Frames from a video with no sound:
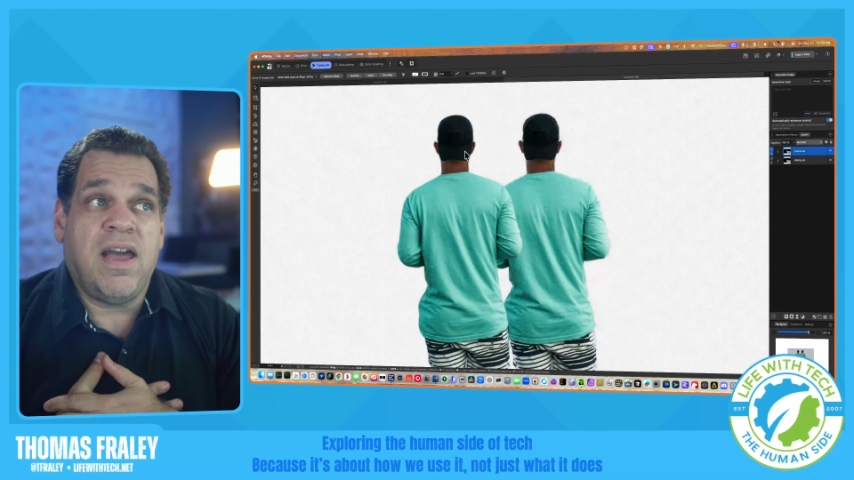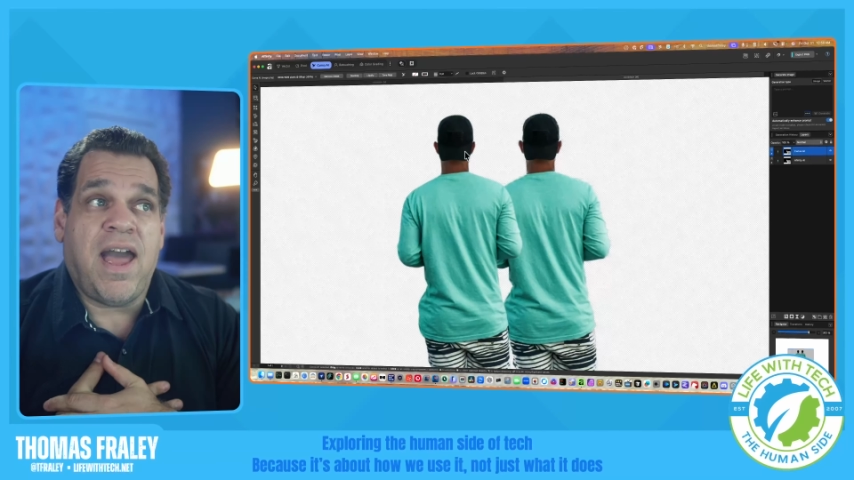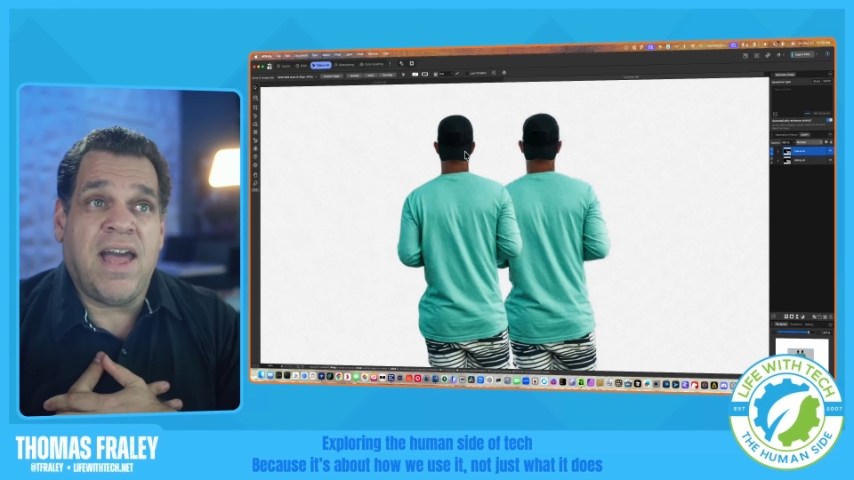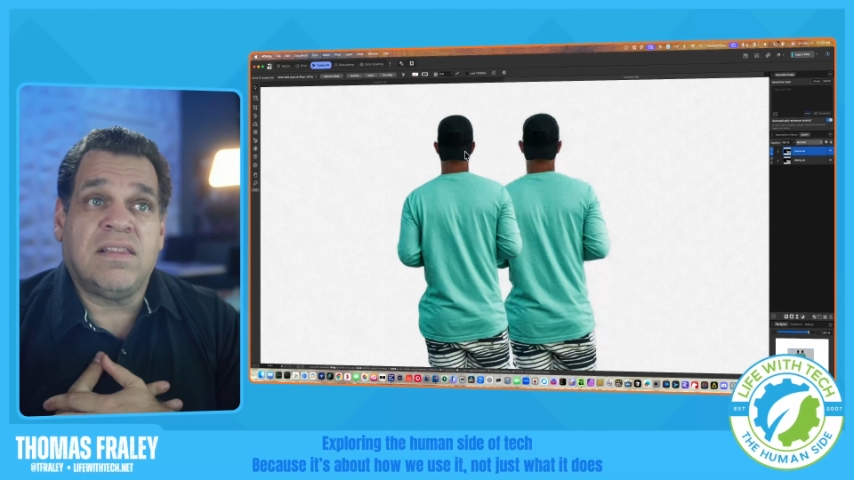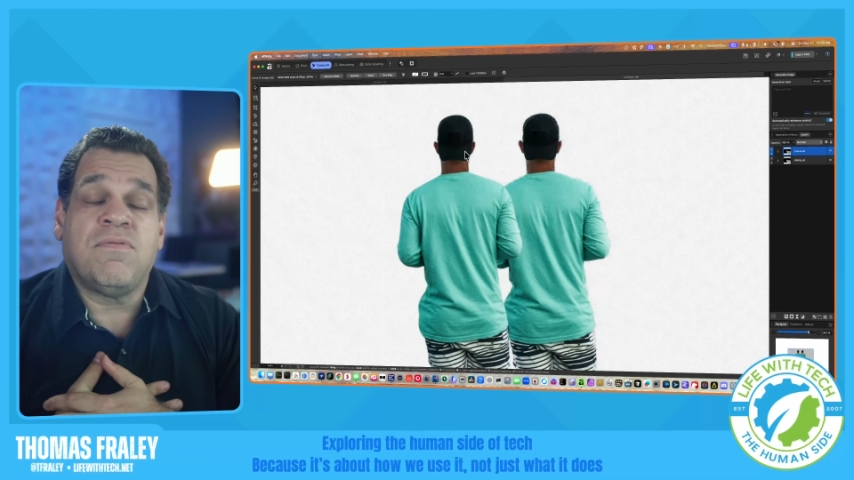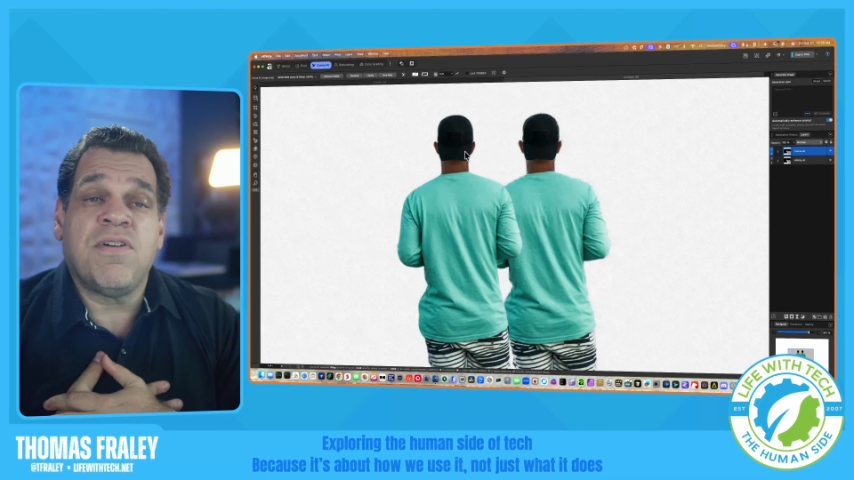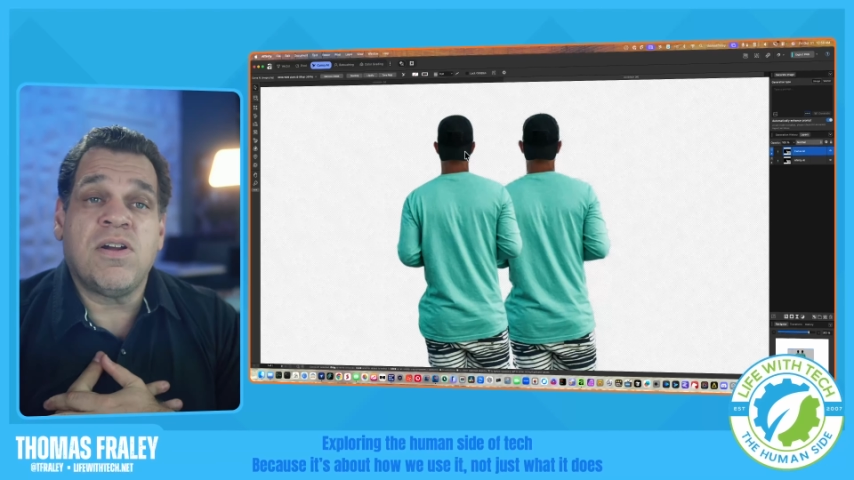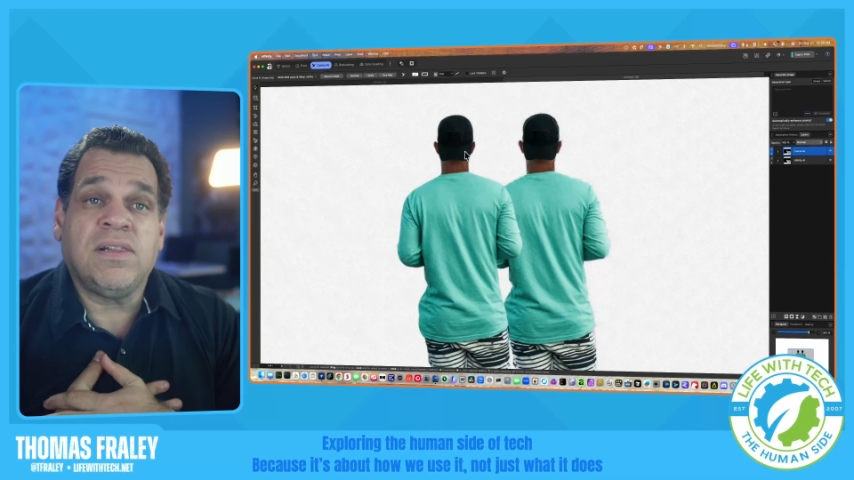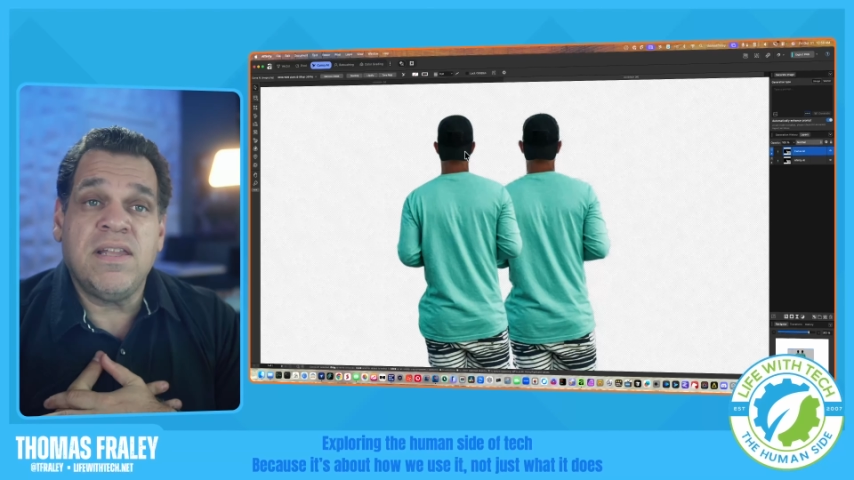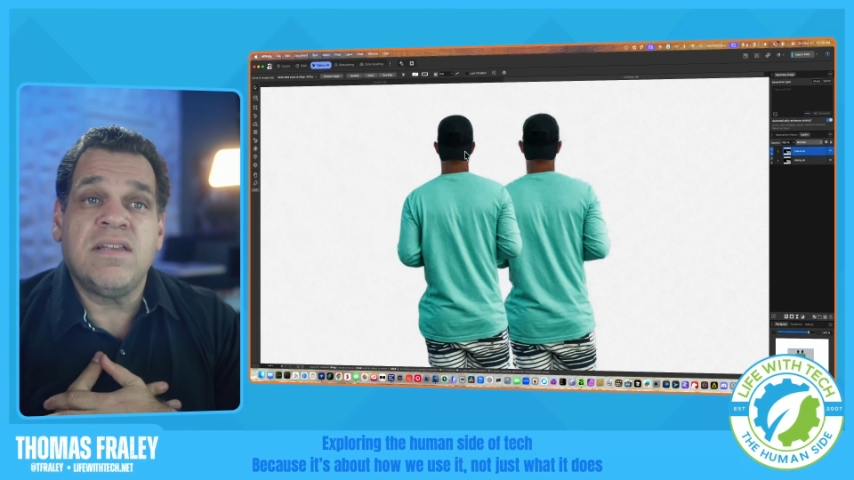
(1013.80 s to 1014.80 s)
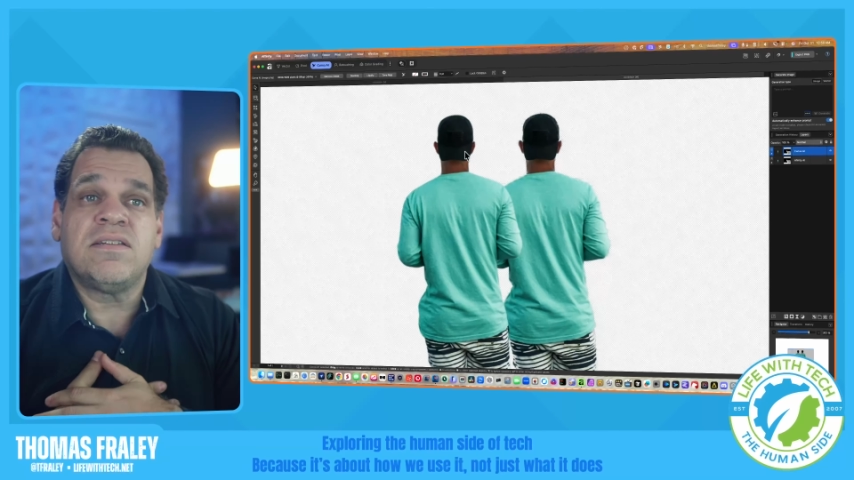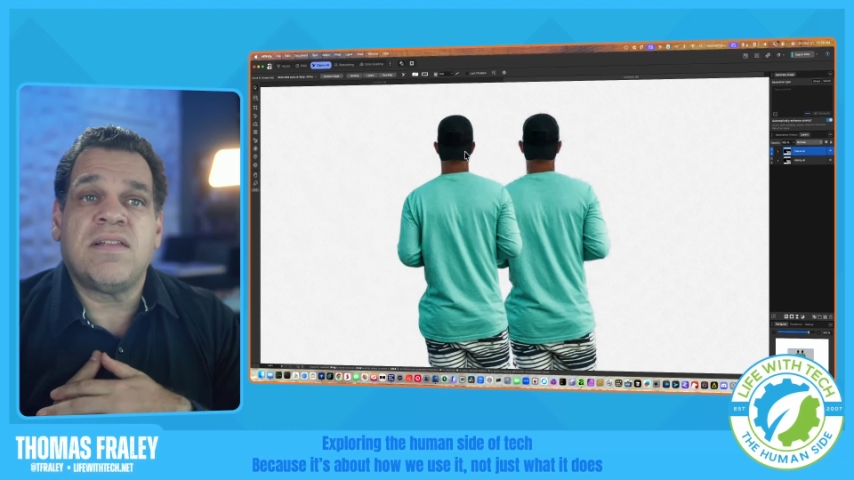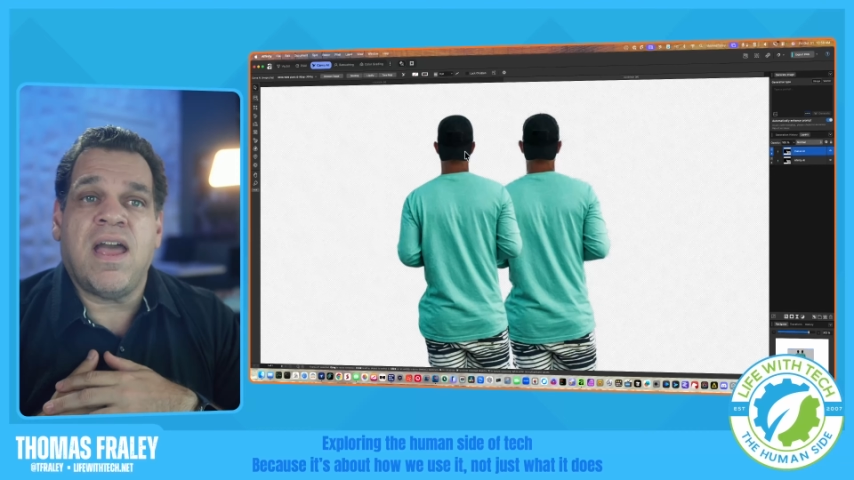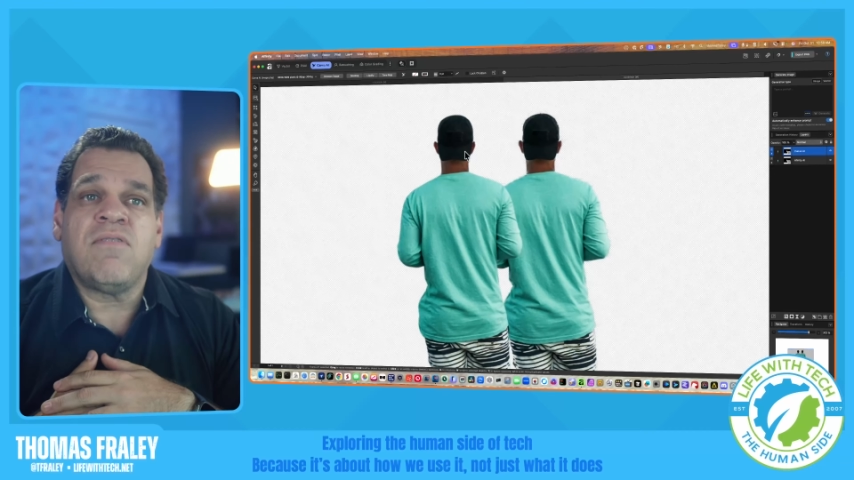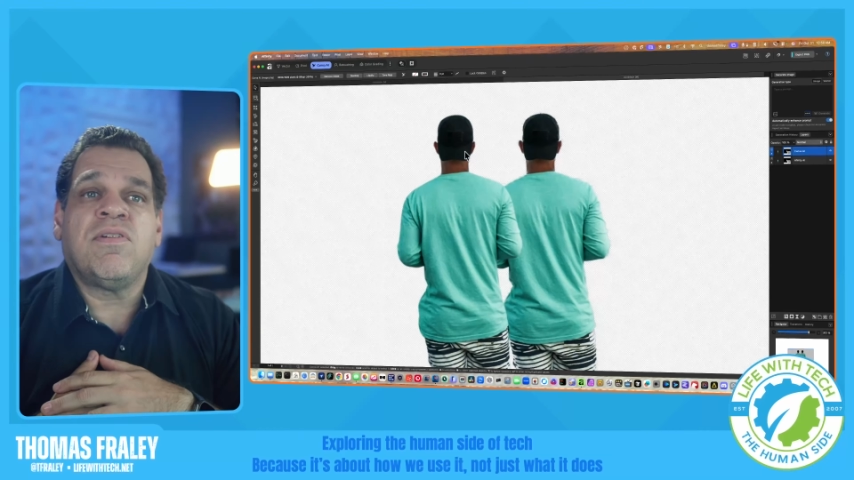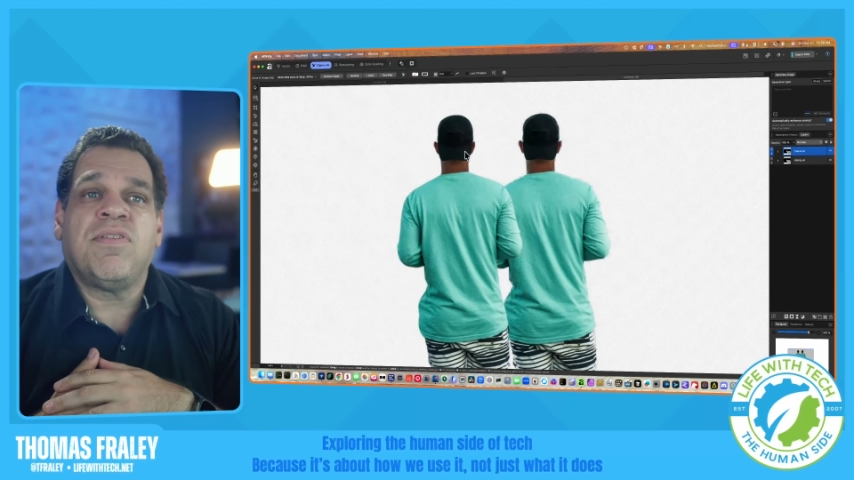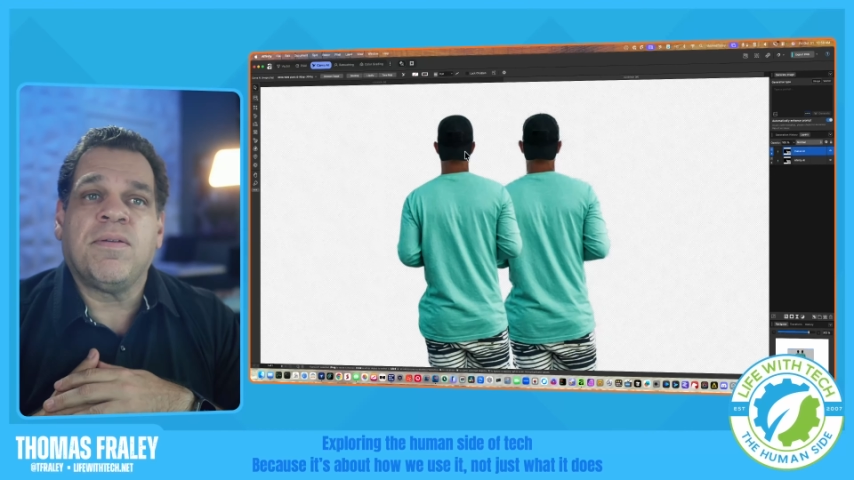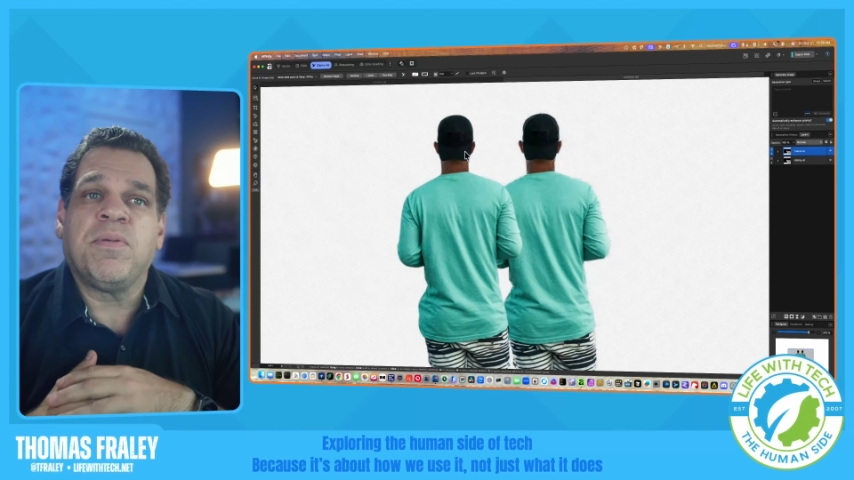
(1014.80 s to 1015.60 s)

At the very least, everything